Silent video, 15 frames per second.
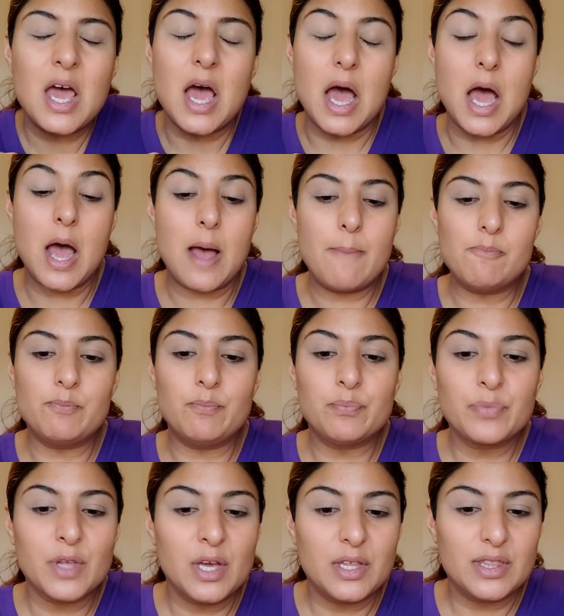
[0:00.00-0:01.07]

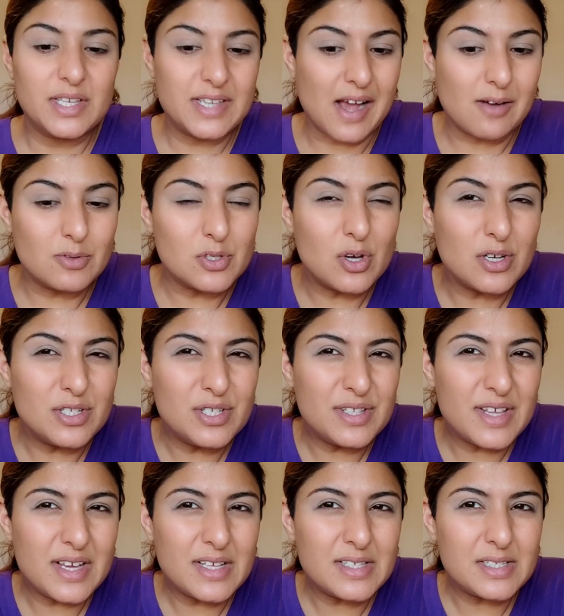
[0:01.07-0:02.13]
Downside to
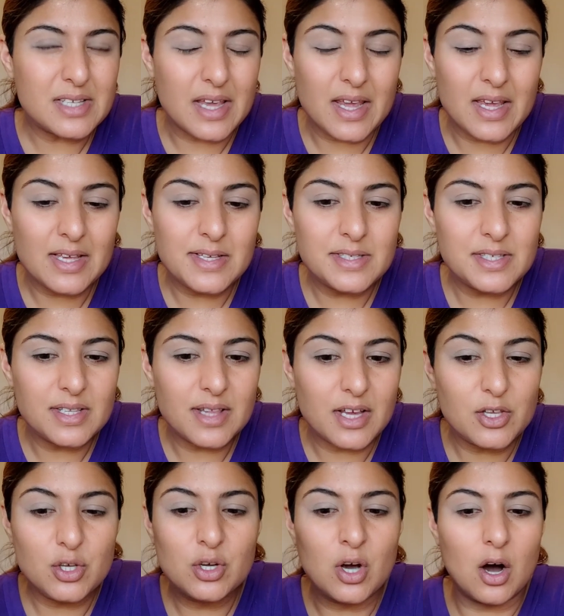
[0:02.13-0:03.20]
this is
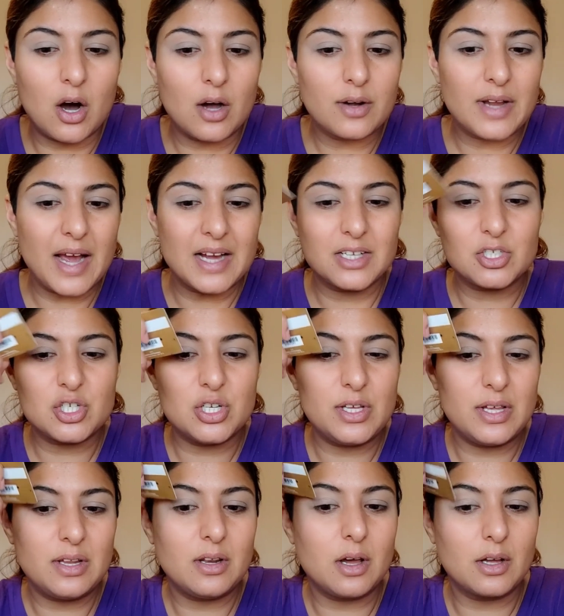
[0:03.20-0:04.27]
that you can't
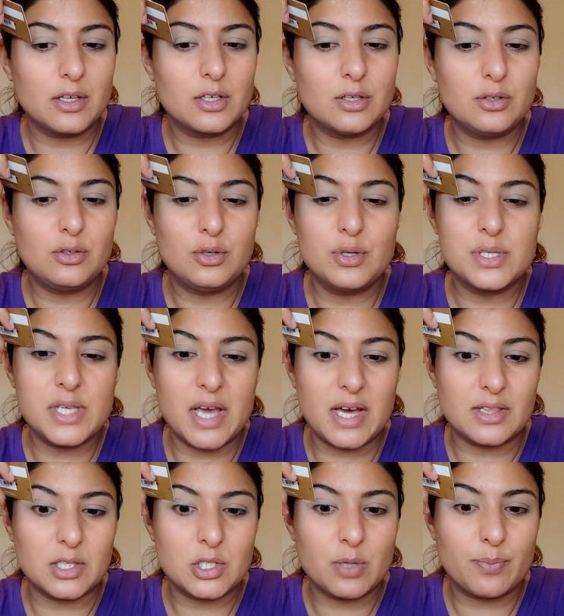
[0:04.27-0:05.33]
actually like use it
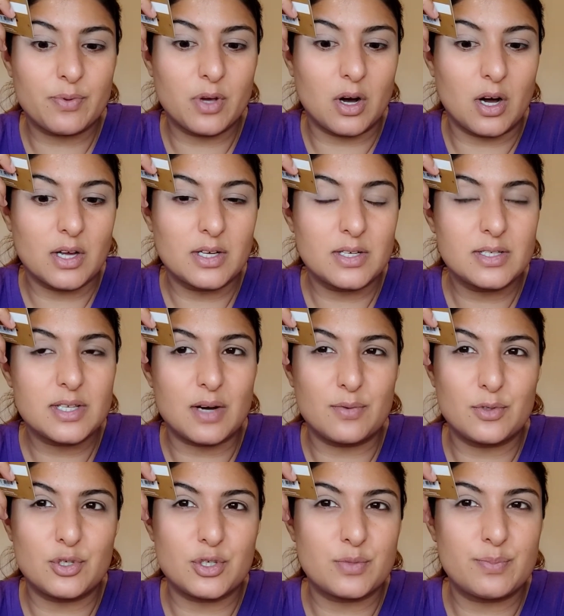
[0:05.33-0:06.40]
at the top of your eye, because that
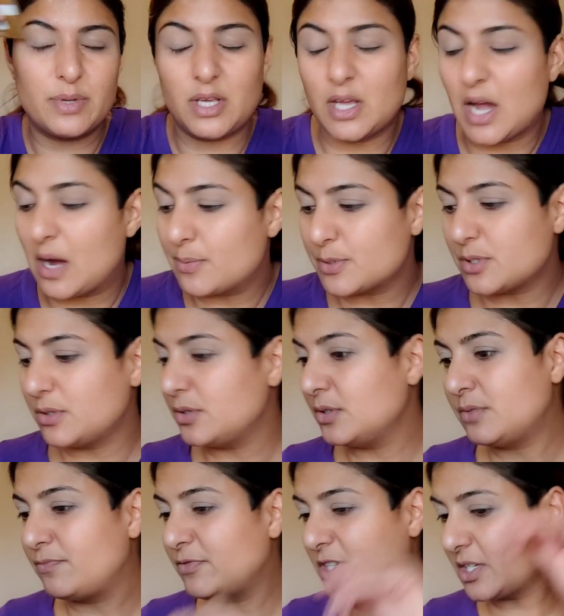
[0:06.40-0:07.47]
would just be absolutely
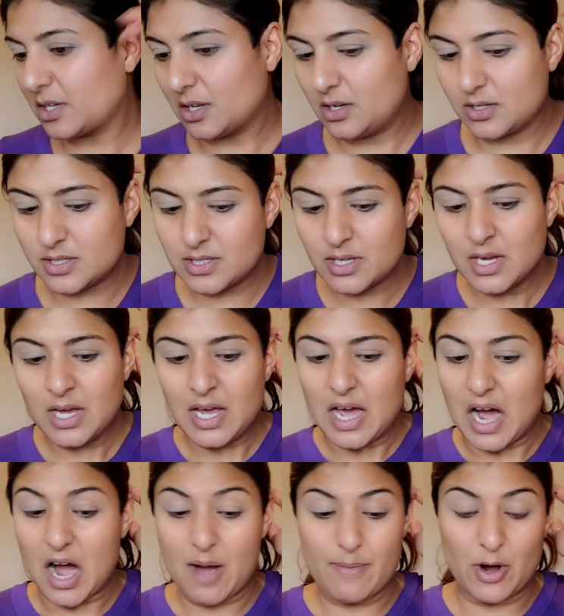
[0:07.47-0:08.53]
ridiculous.
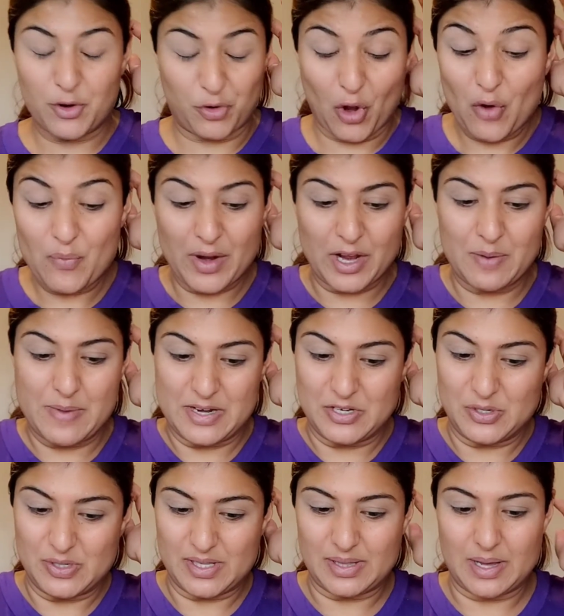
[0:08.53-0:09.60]
I don't recommend
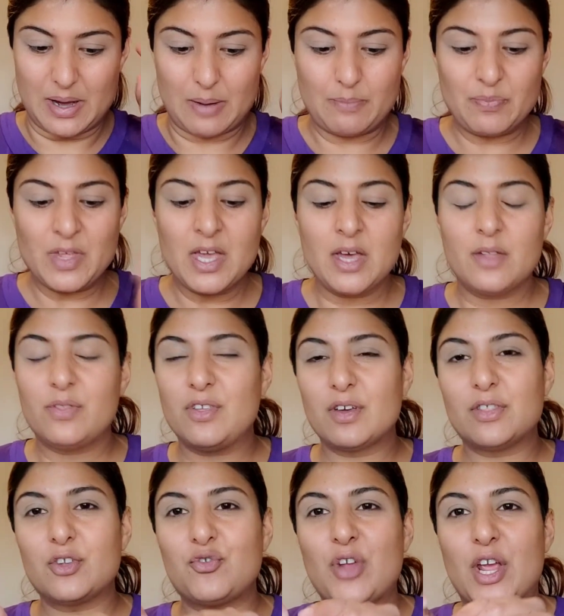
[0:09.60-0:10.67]
using that. The
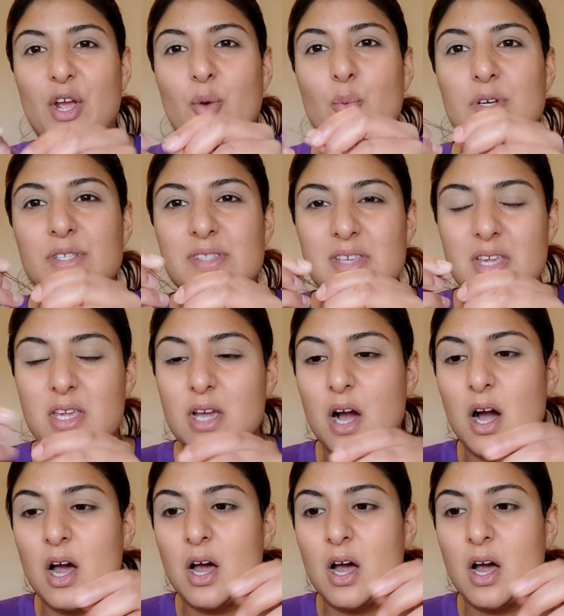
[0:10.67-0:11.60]
other trick was the